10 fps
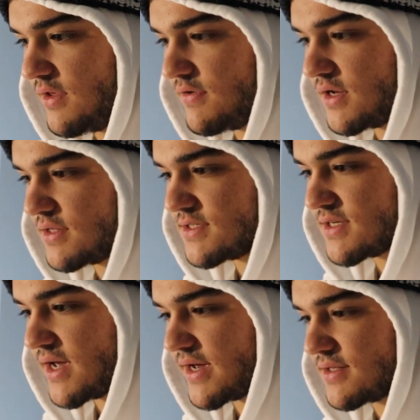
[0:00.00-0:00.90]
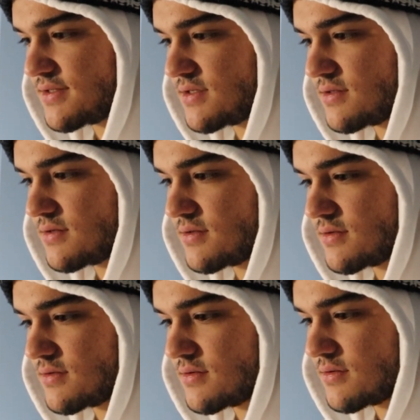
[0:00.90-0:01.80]
Even in the sides.
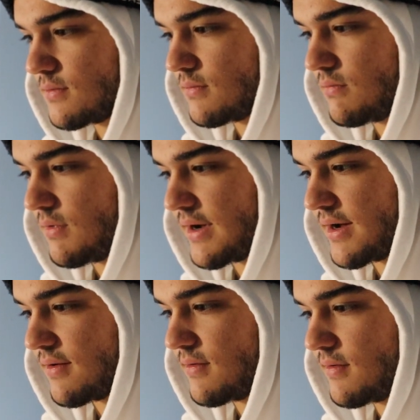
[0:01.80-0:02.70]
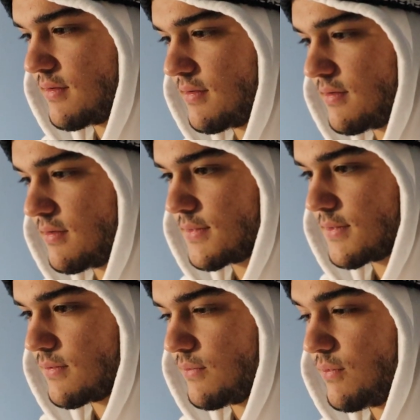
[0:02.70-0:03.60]
Wow.
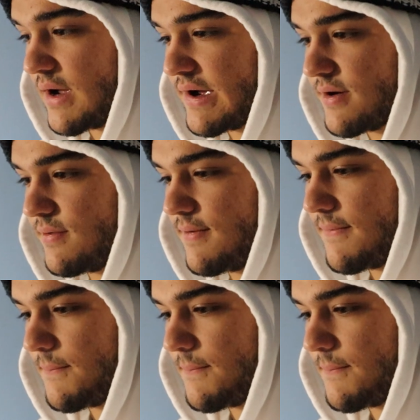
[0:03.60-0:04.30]
Wow.